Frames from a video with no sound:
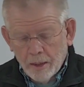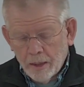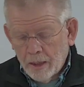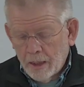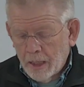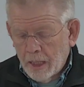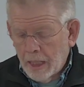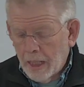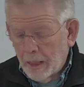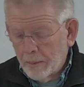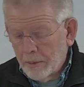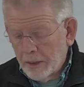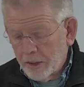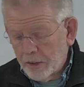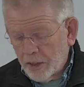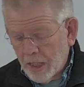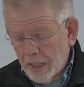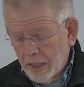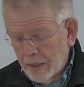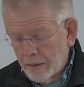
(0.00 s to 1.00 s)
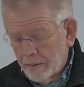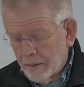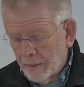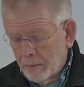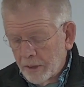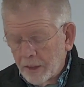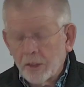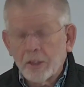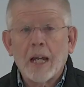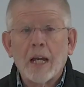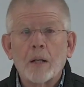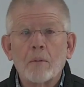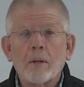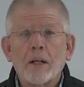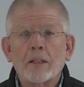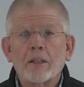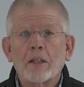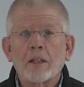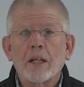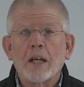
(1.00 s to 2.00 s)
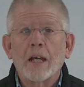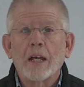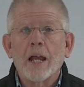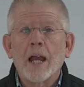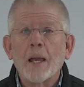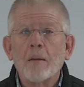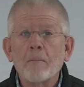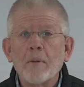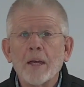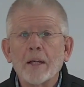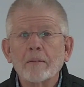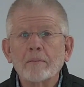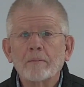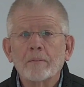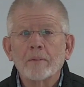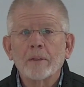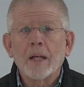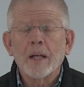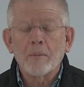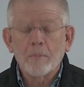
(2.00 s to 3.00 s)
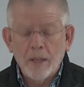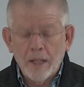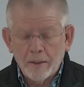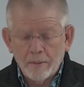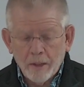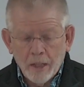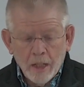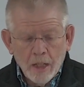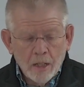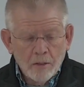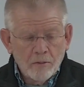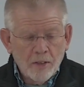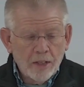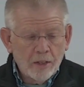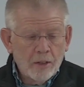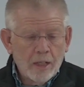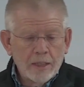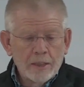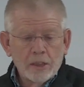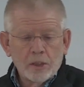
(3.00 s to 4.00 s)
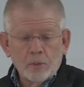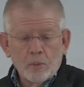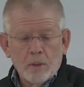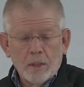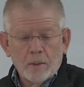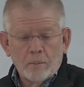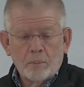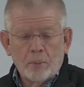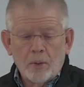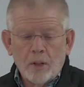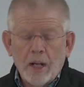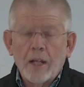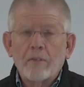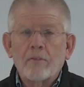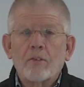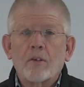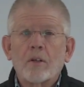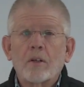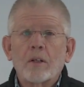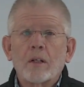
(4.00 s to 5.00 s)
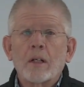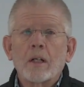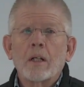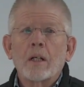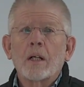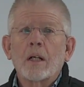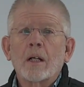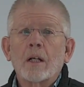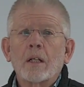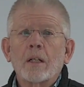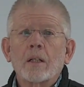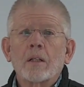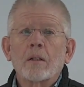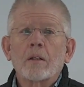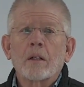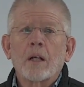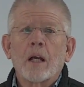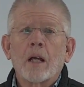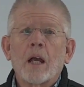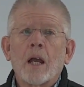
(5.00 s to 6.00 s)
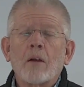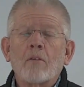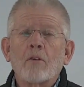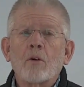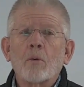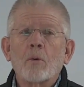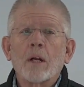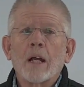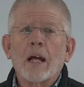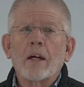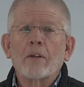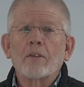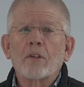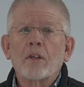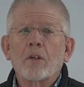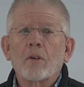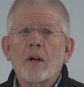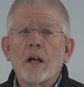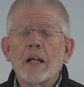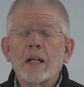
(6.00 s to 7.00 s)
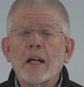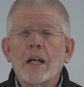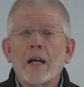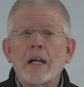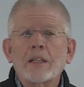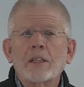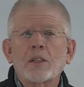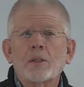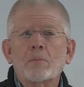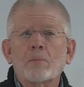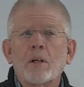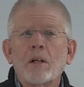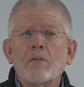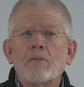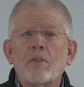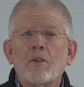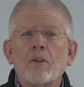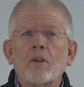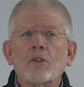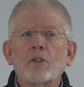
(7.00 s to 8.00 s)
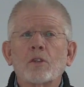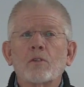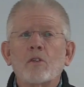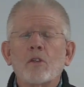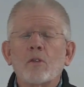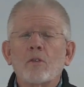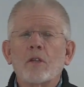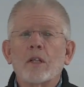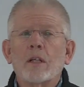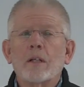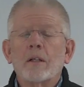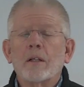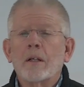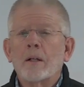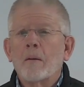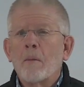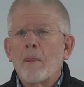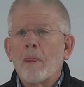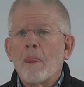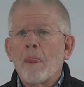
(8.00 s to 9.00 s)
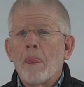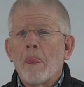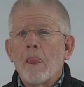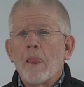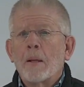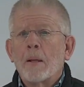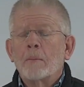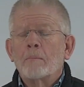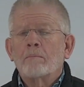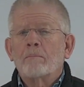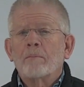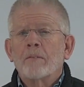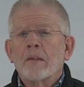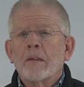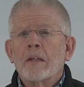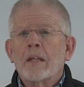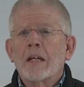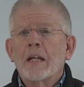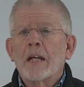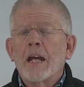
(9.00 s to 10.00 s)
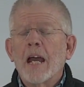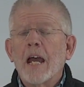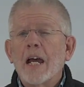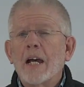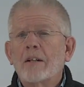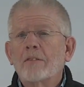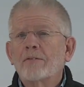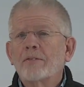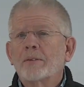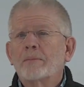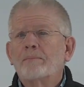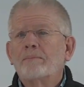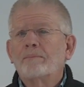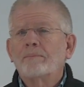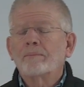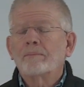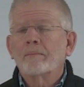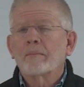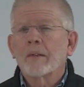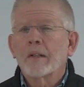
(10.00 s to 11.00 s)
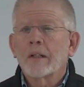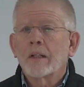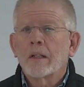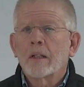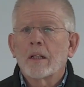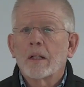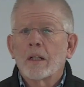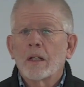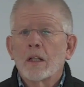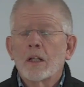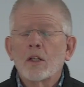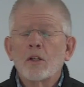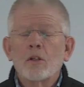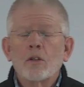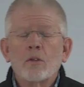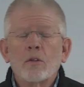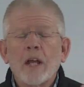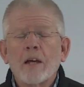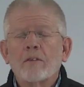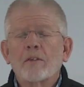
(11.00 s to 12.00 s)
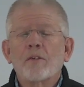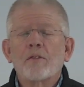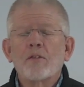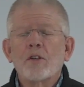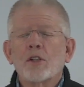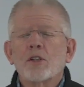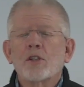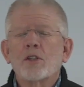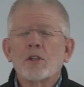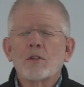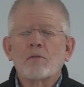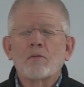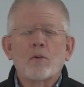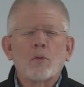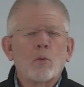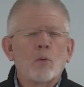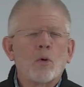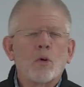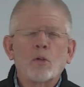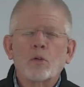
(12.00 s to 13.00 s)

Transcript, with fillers: and I'm excited. I'm excited about the day. Amen. Amen. Father, I just want to pray for everyone out there right now. I just pray for those of you that that have you don't have a vision for world